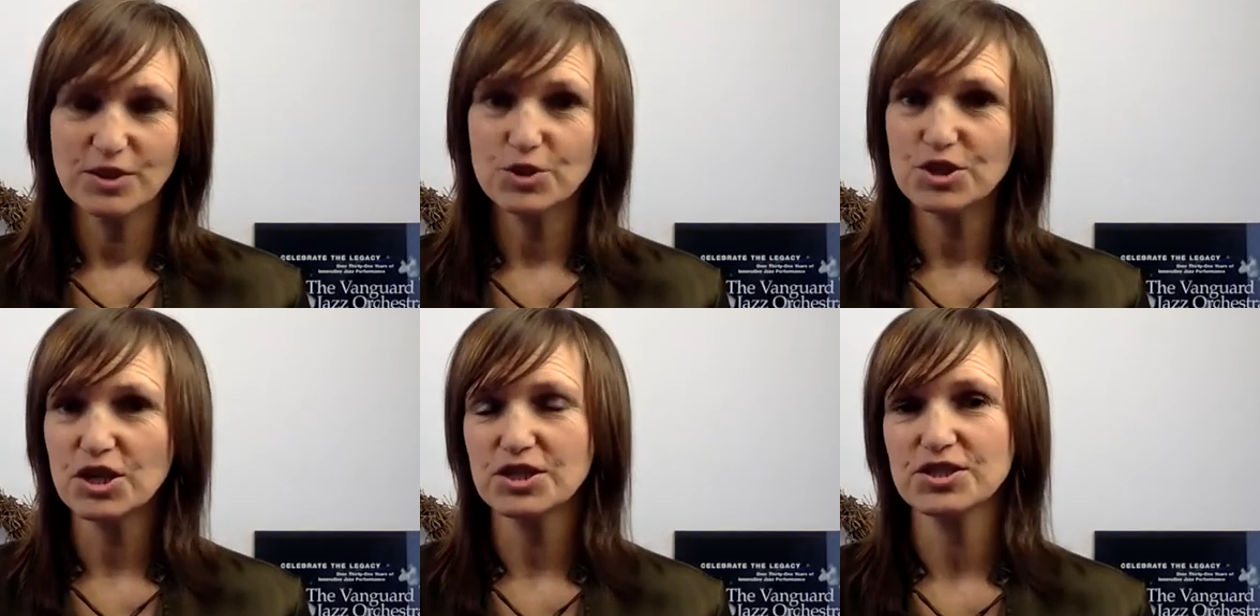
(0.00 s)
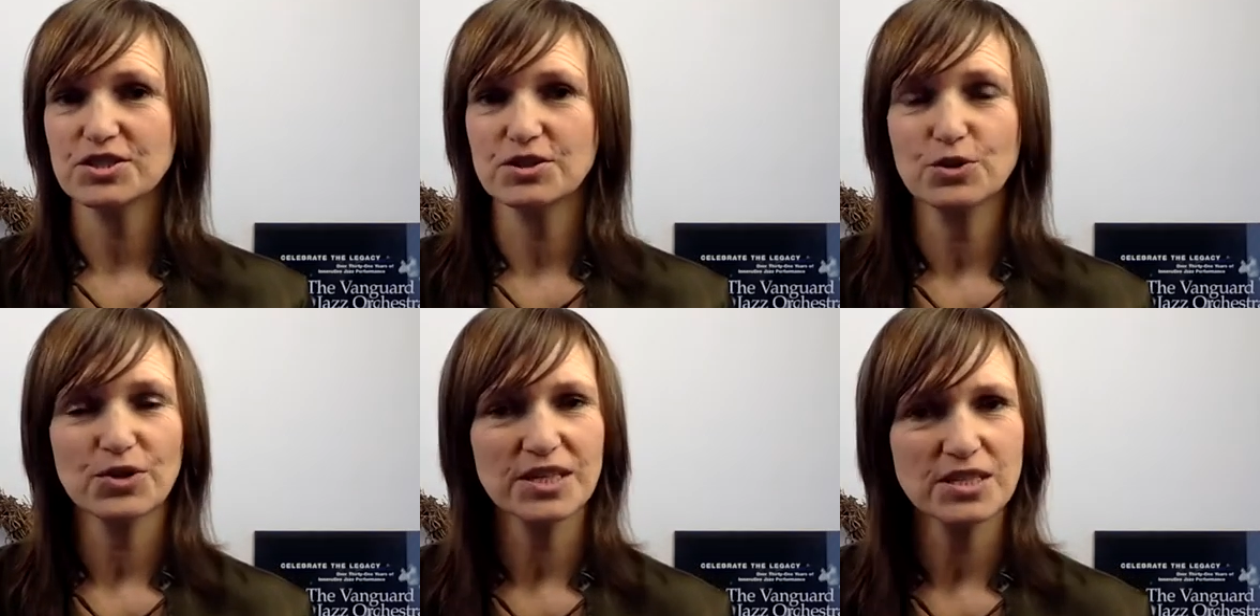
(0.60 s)
You start
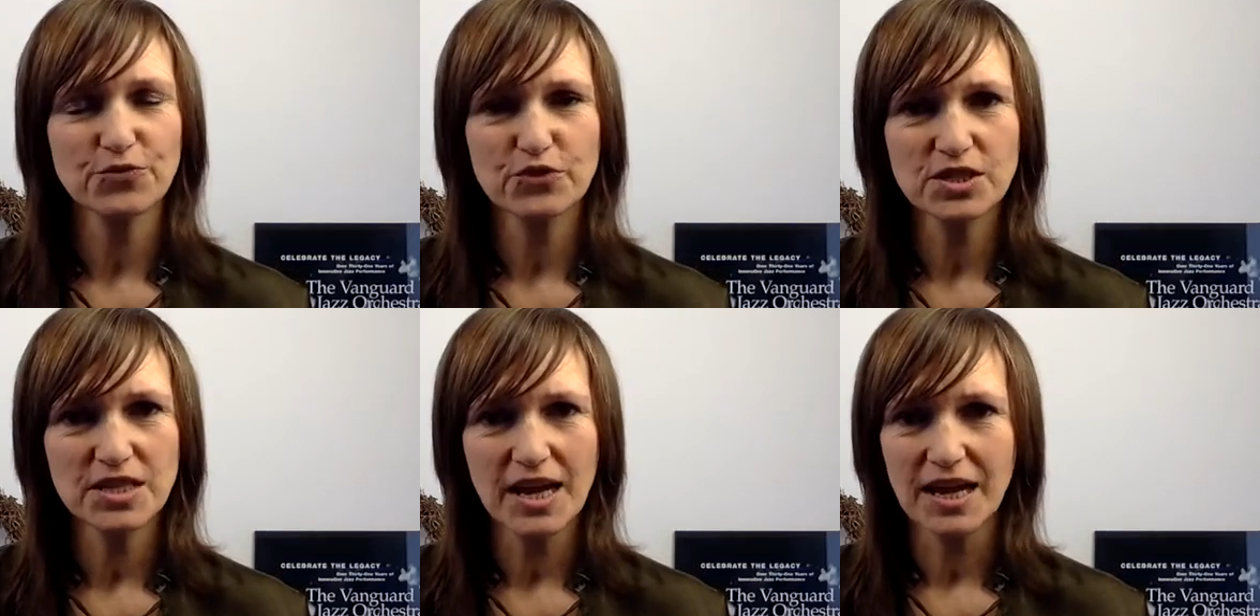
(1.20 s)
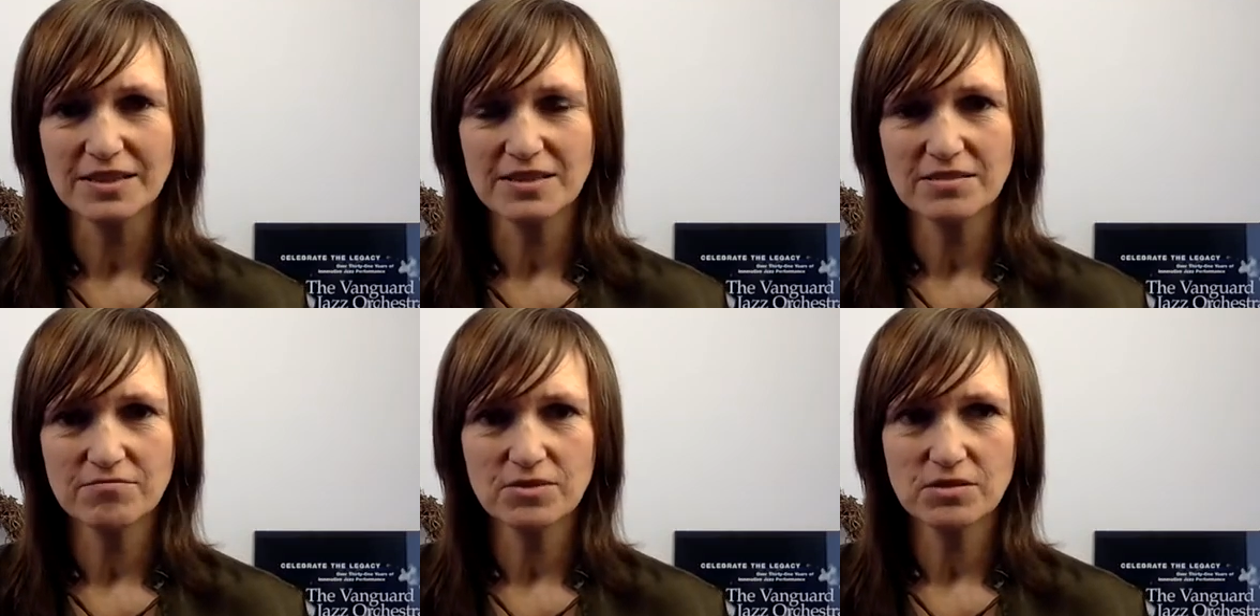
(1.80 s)
looking different at
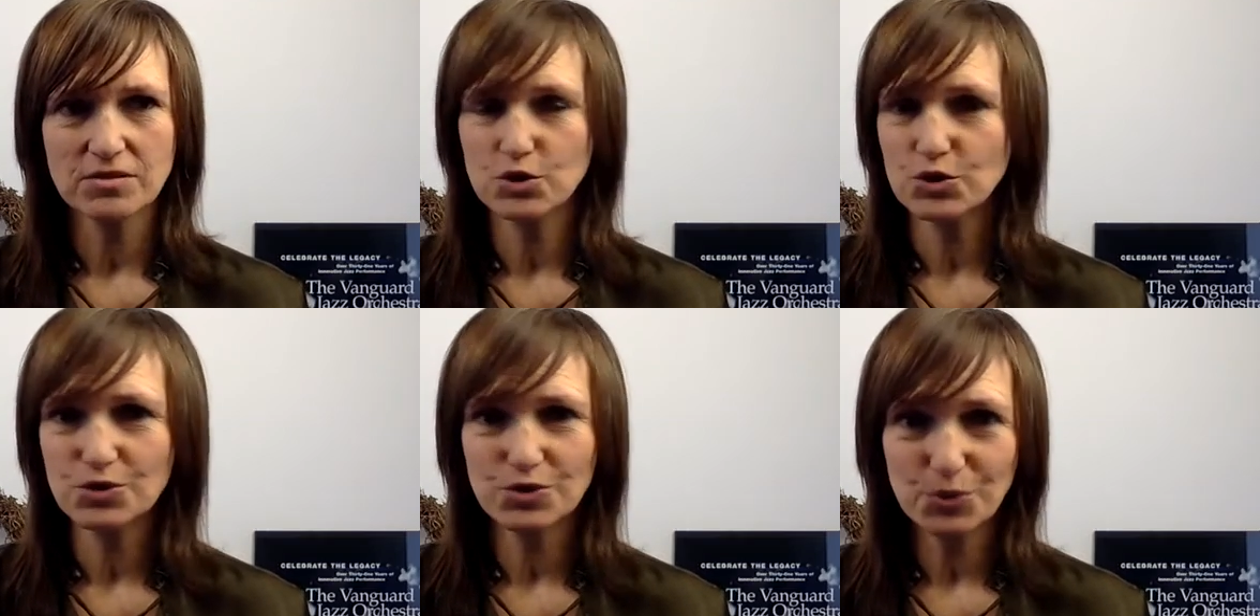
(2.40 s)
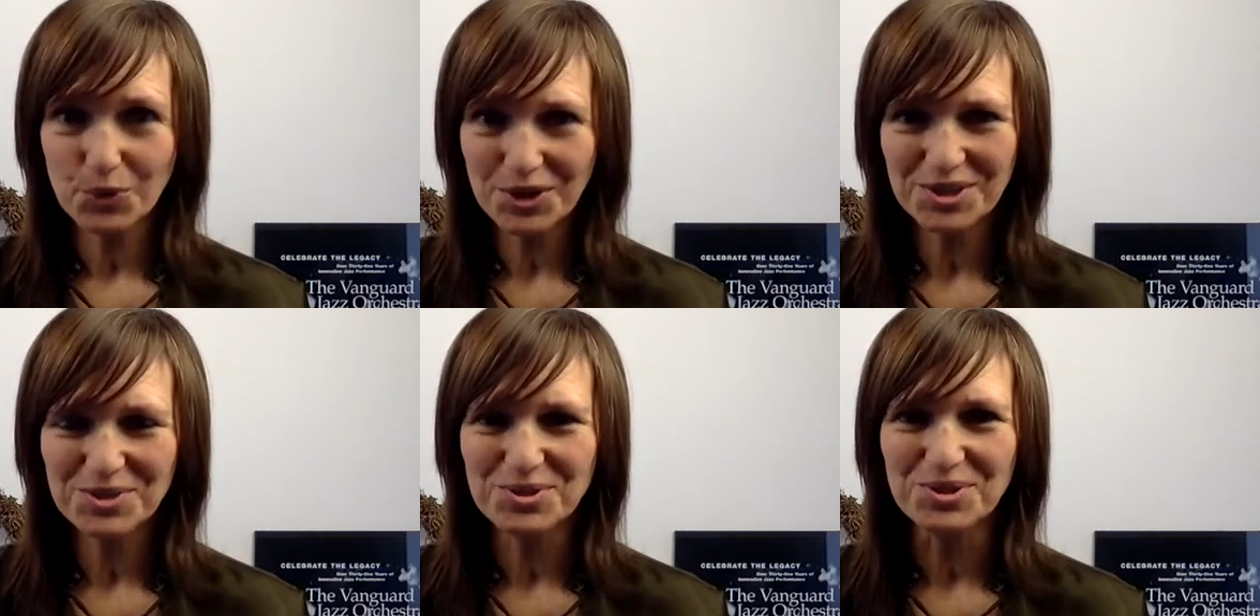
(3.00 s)
the
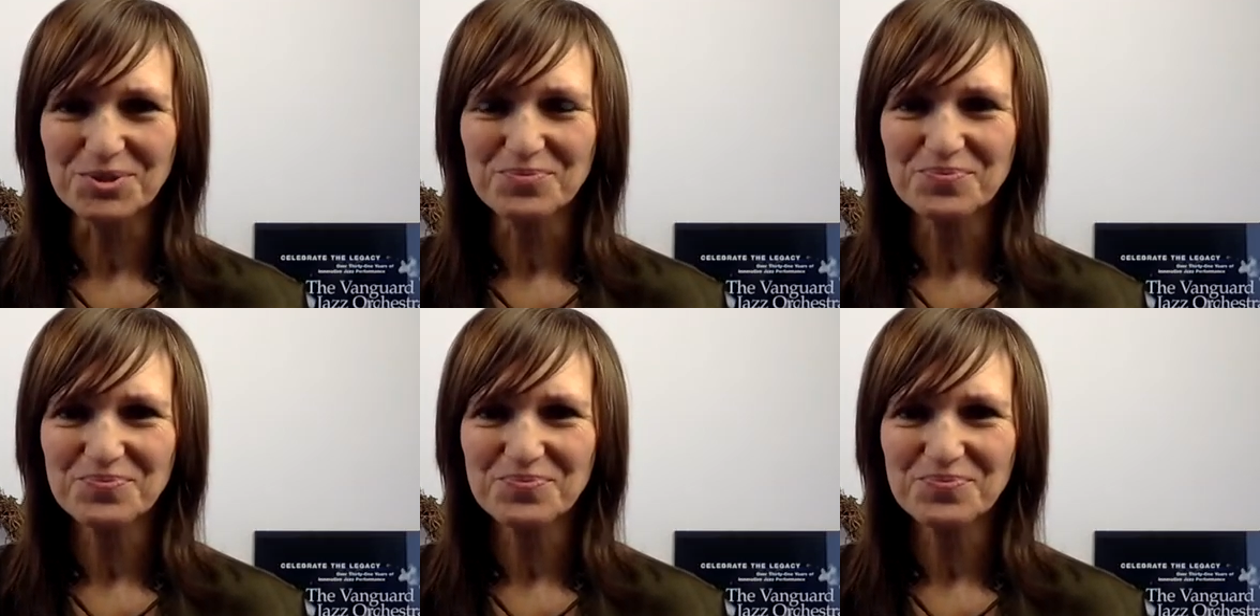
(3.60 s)
work you do.